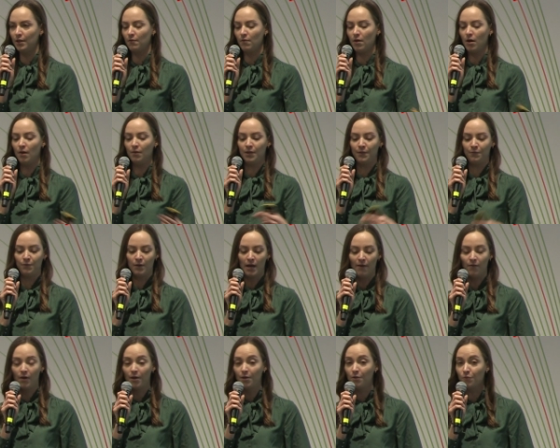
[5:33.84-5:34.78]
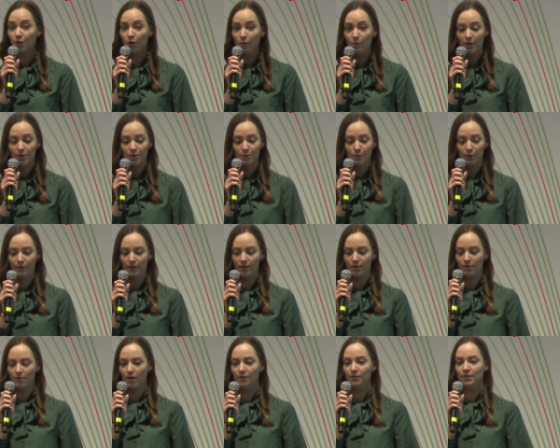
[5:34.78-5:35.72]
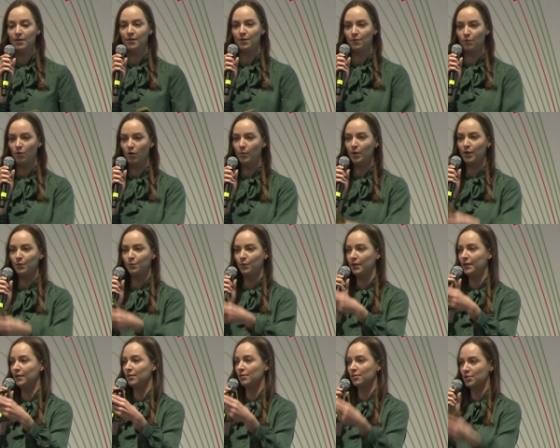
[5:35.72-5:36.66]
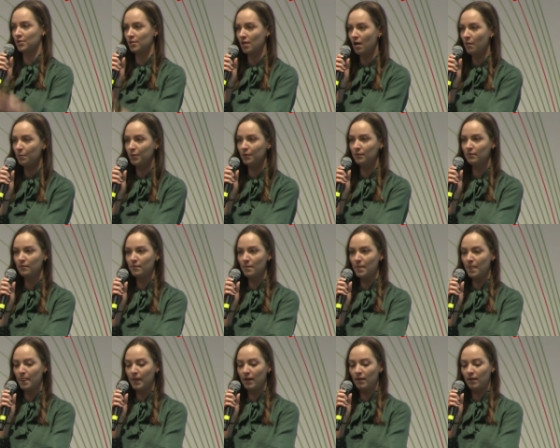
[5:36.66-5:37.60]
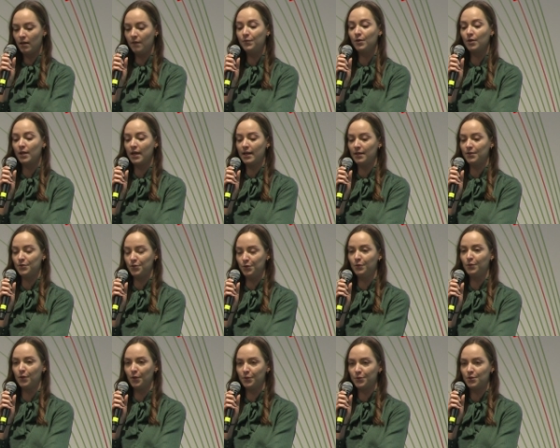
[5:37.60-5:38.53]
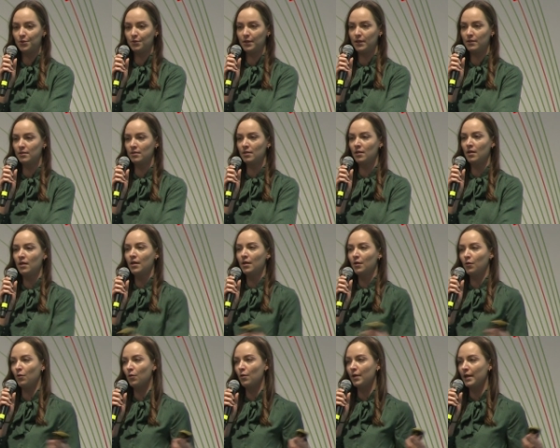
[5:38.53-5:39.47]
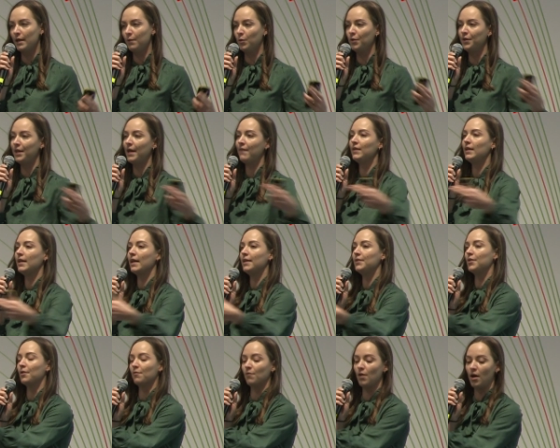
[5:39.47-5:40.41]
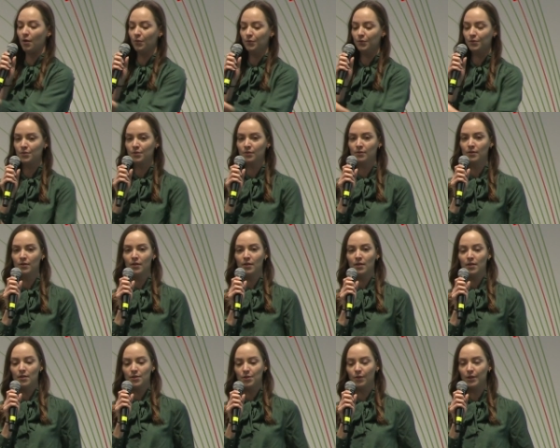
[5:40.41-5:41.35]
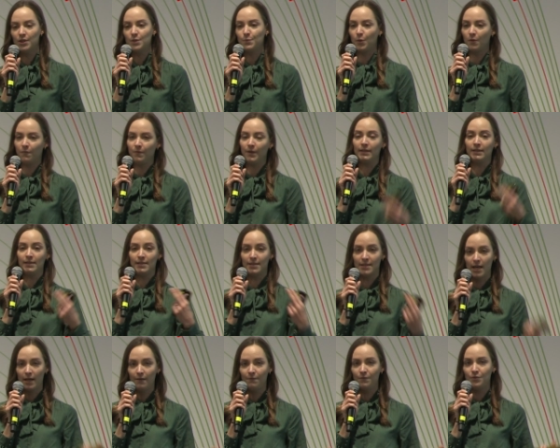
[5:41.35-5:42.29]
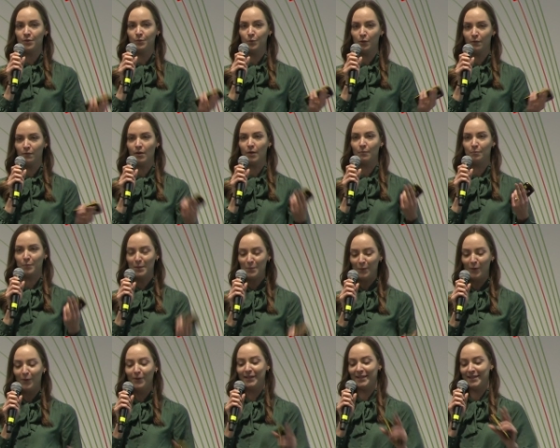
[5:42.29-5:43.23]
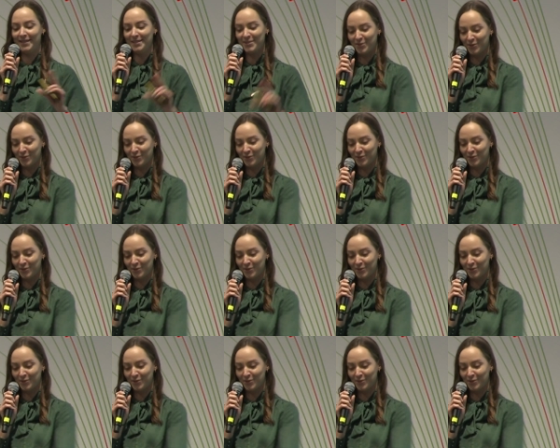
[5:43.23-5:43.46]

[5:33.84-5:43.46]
around, if you have other robots moving around, then the robot will either stop if you're getting too close to it, or it will navigate around. So it's perfectly safe to move around people. It is